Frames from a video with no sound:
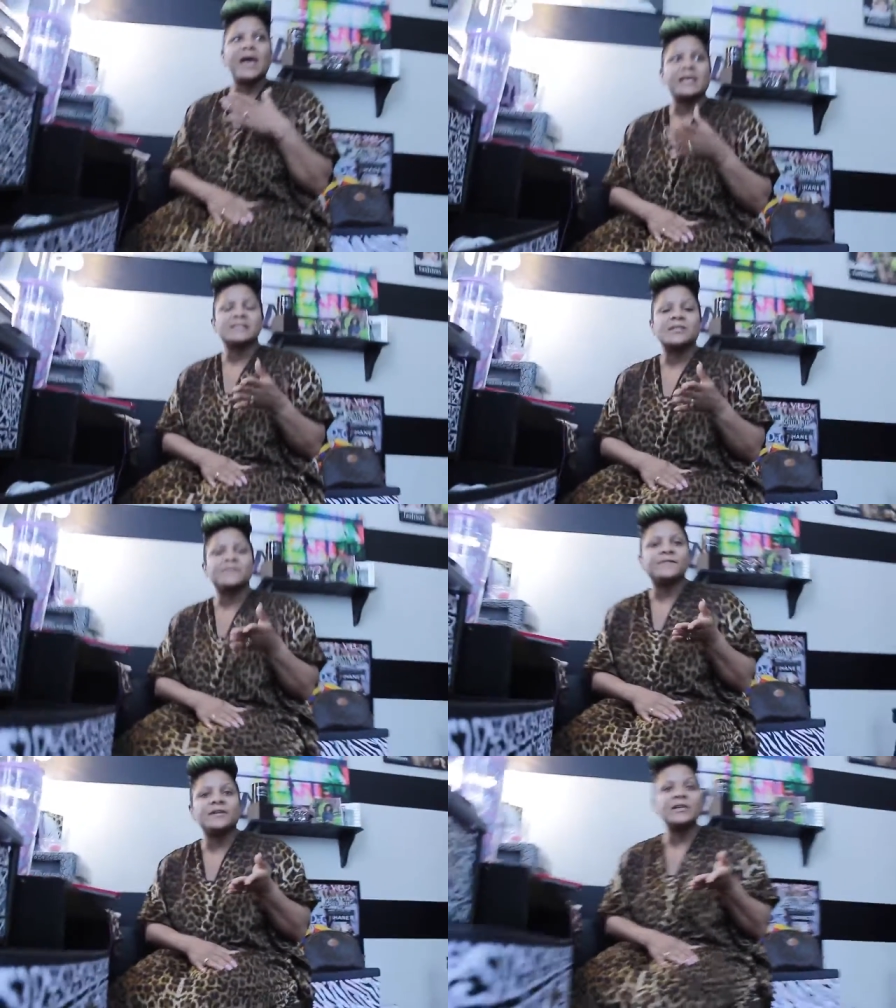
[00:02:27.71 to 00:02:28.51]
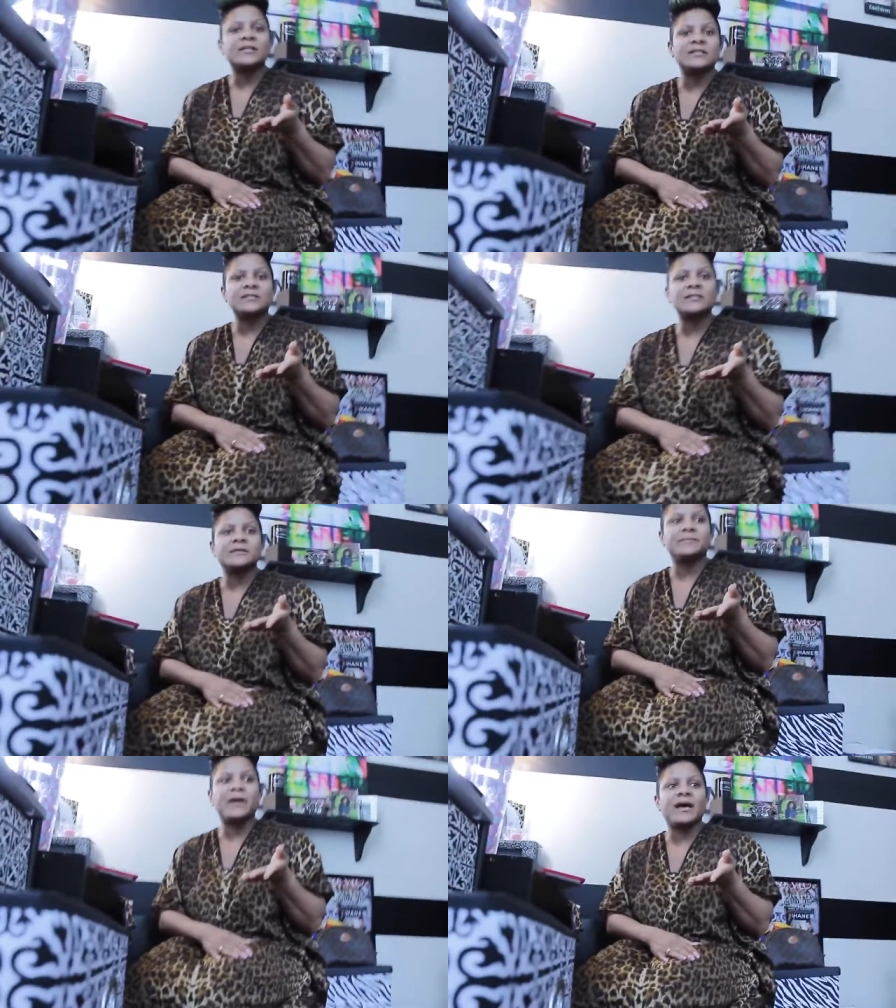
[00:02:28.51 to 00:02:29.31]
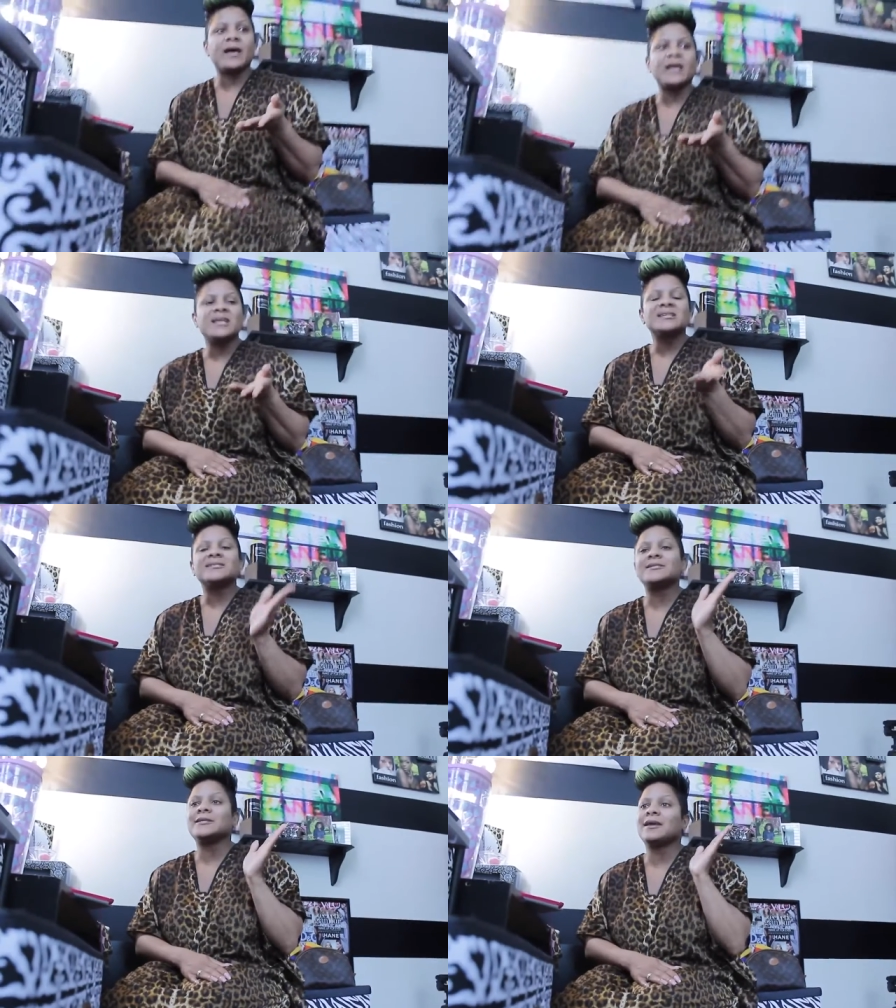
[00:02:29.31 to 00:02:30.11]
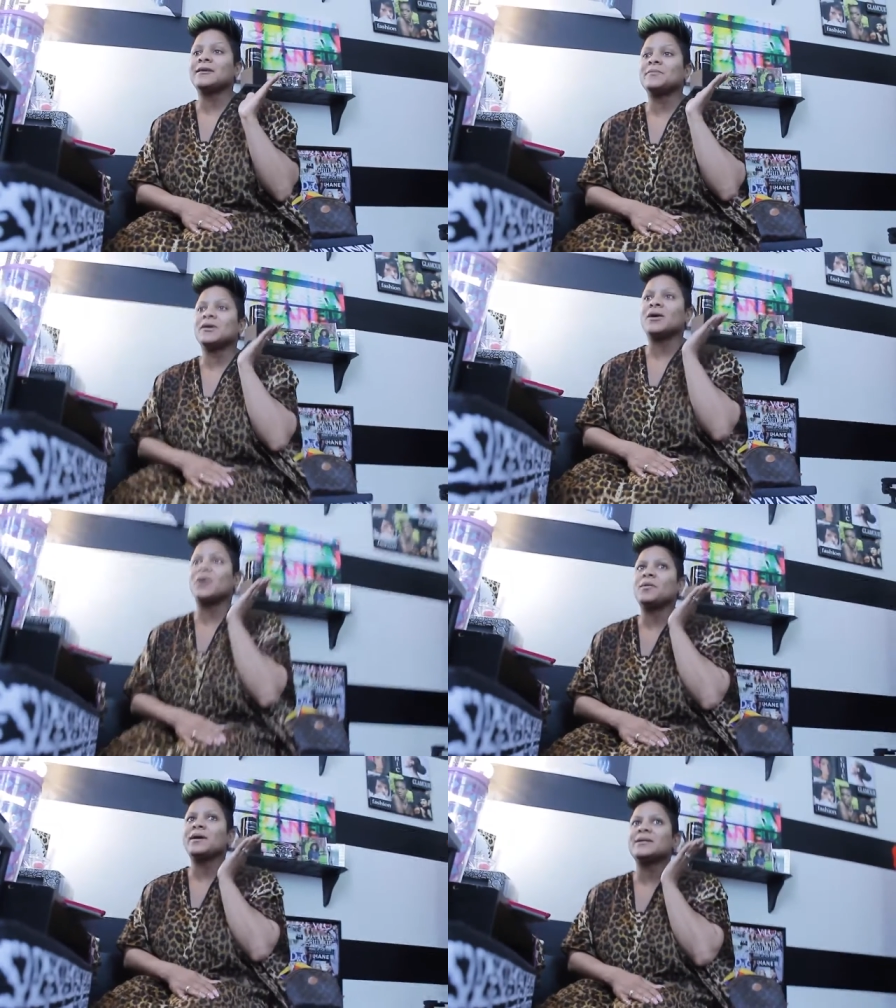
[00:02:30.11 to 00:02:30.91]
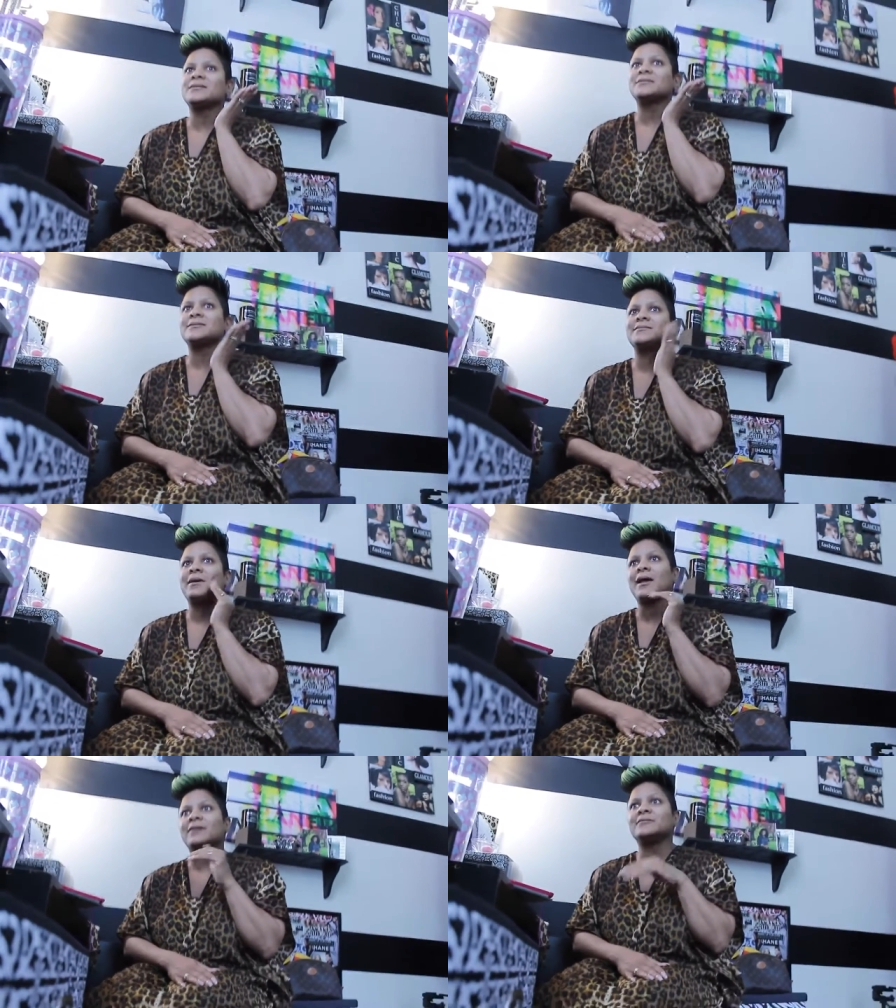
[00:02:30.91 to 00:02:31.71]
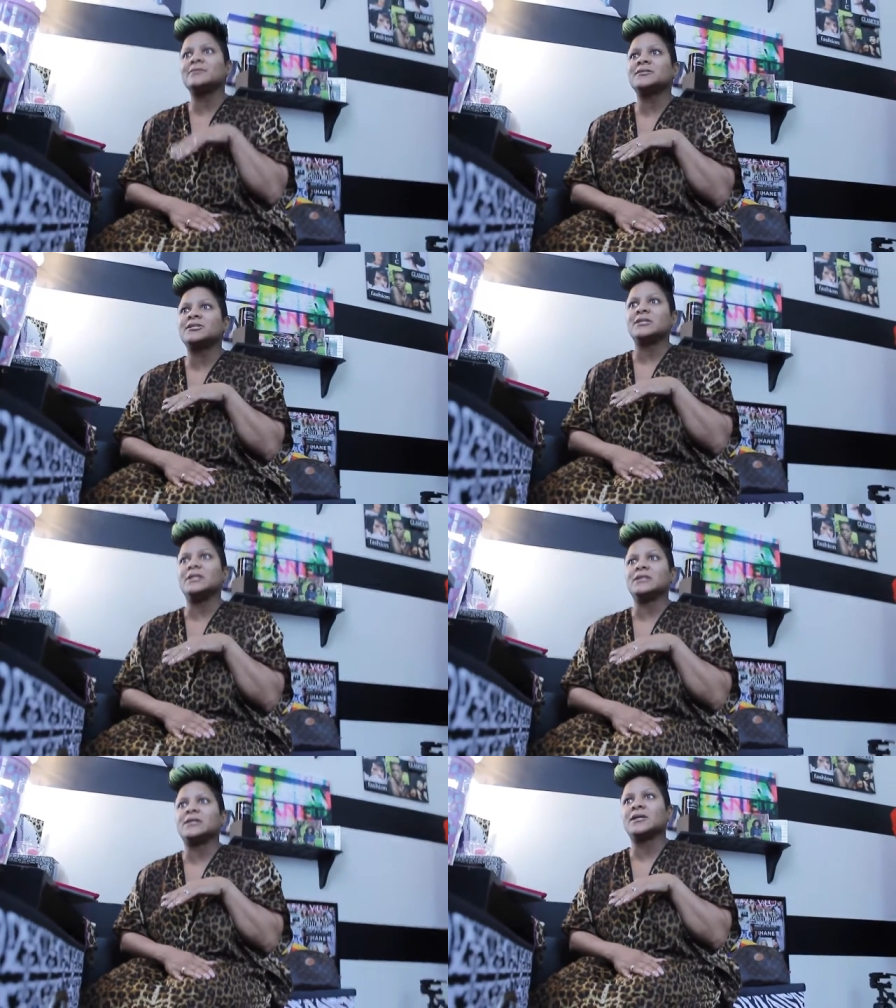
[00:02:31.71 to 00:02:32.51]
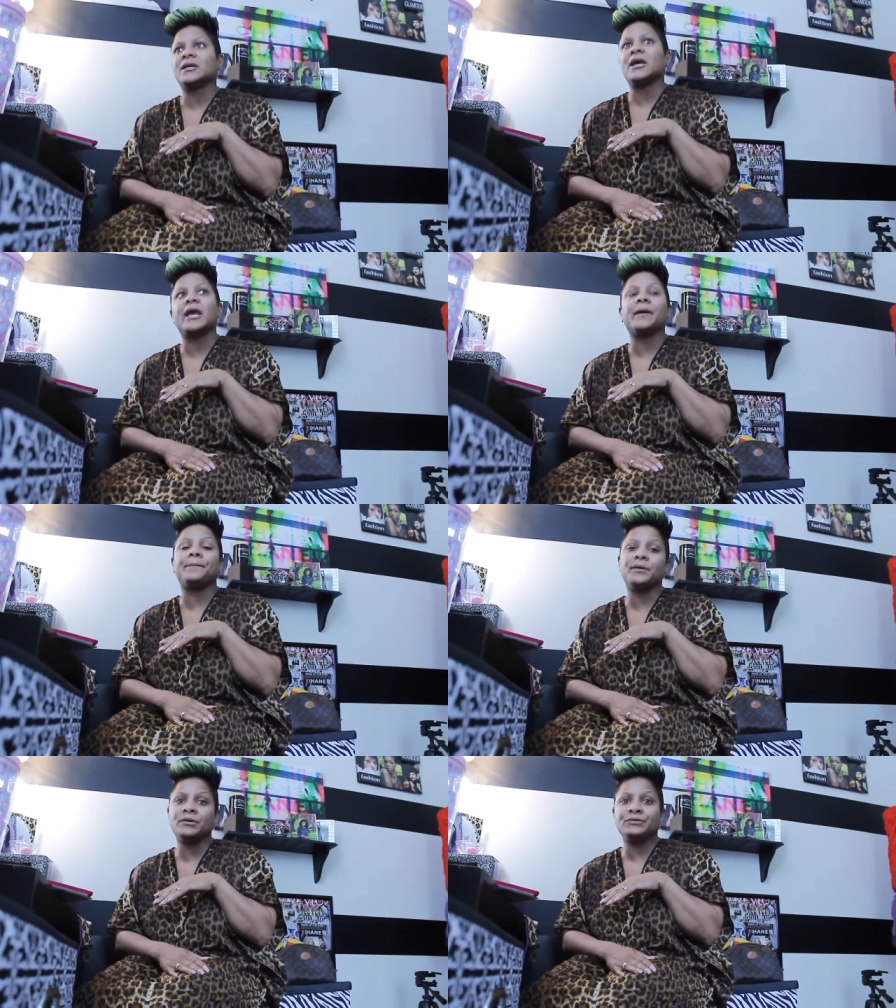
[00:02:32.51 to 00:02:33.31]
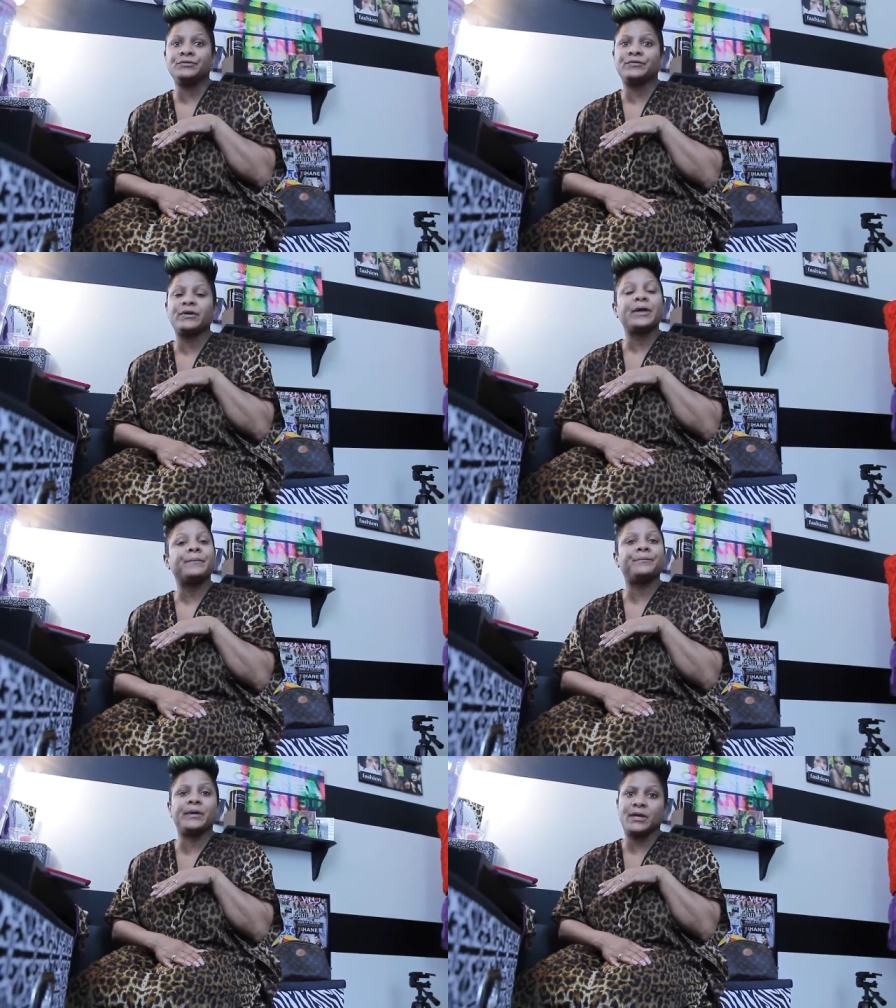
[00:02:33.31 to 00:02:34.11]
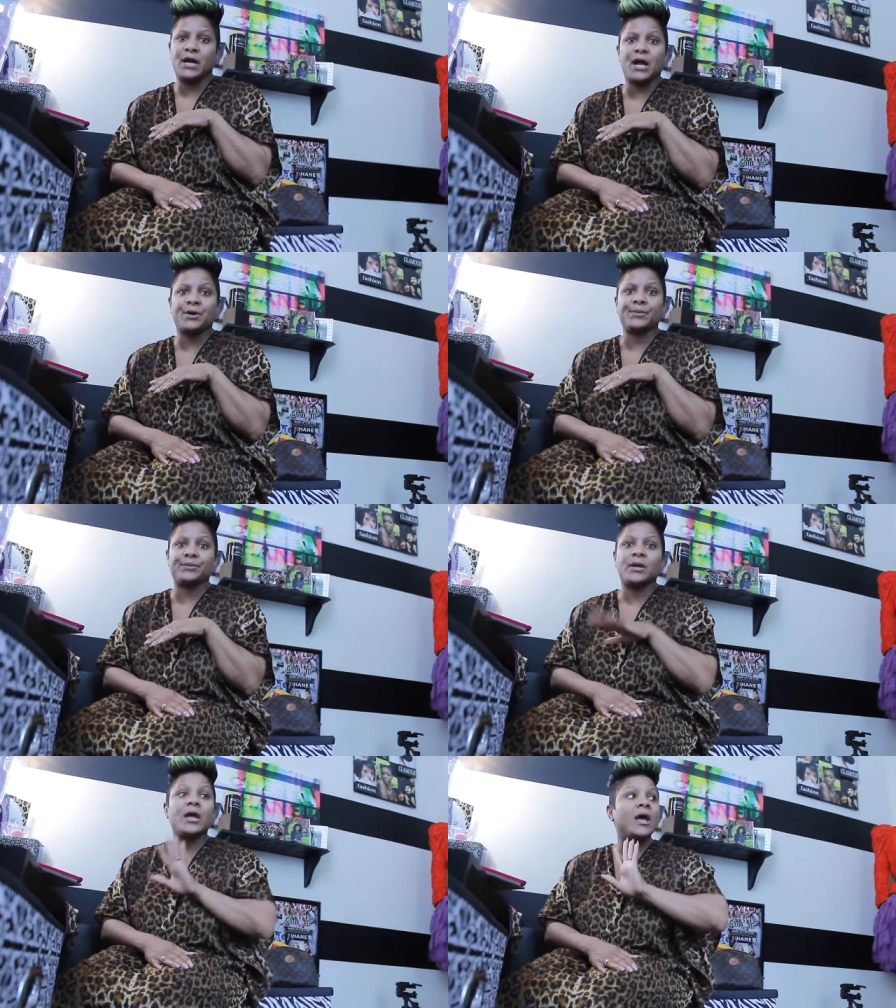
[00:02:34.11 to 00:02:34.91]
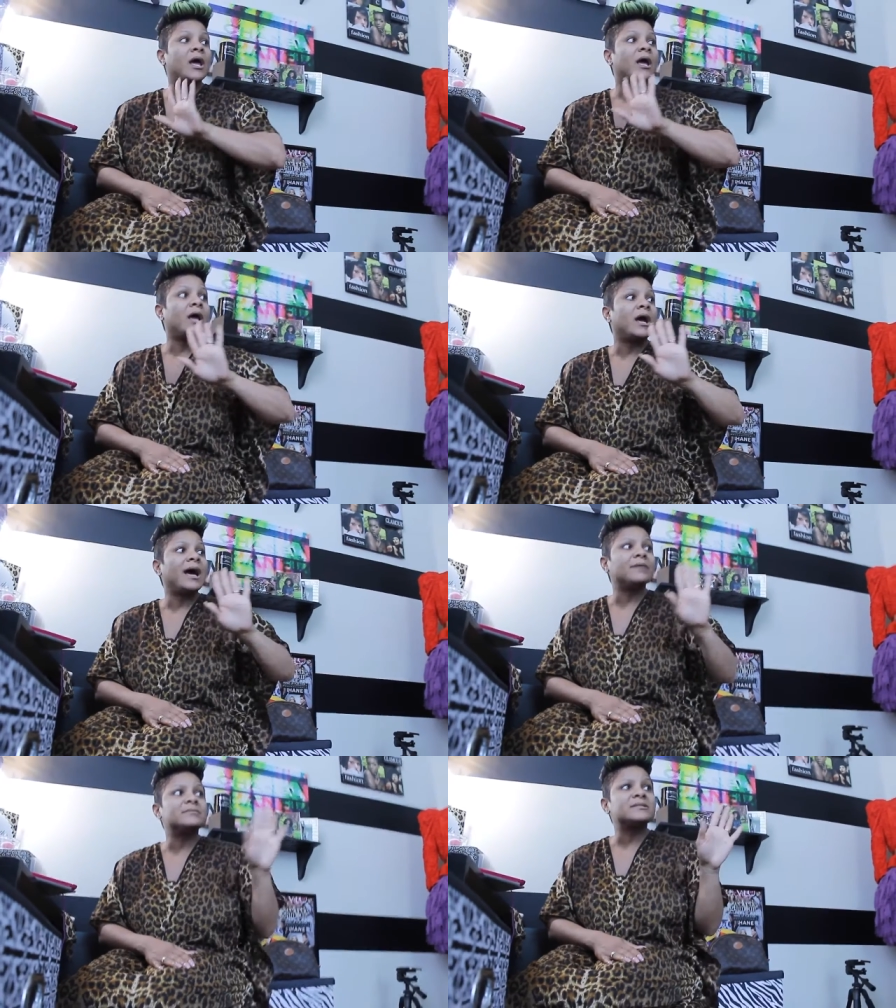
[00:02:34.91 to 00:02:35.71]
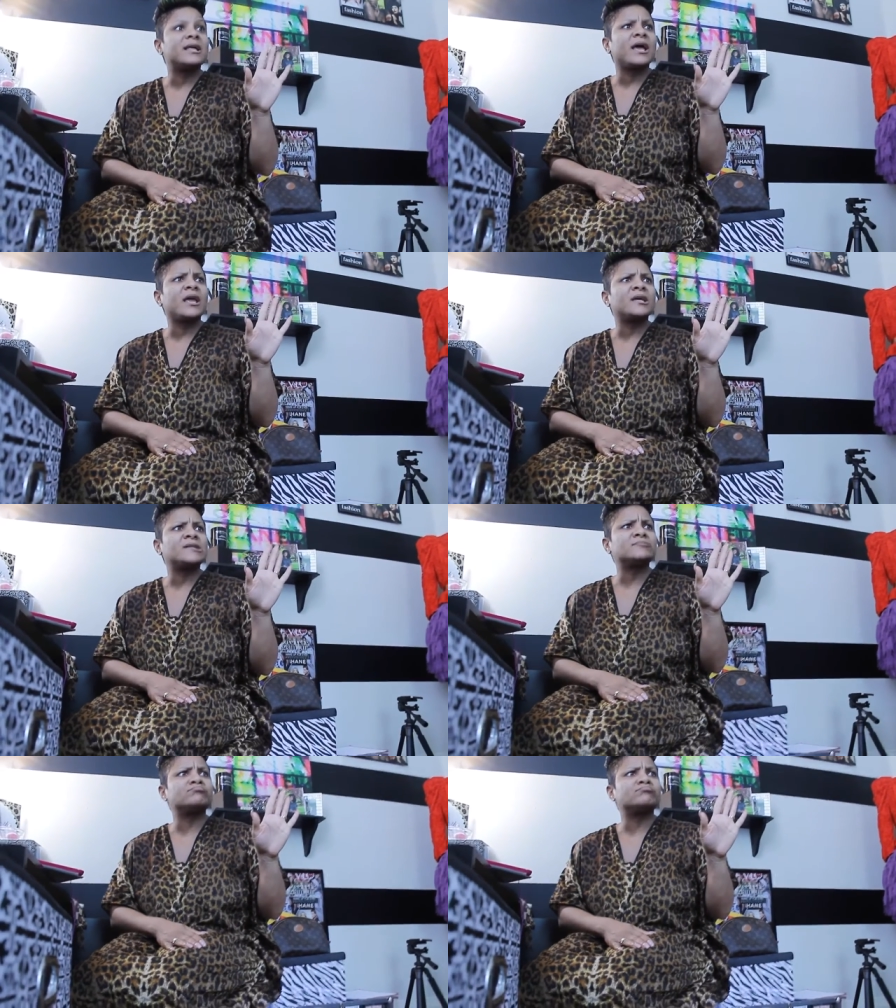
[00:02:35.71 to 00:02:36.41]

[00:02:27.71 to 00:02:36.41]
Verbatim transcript: asked her for a kiss goodbye. She gave me a quick smack on the cheek, and poof, be gone. I was like,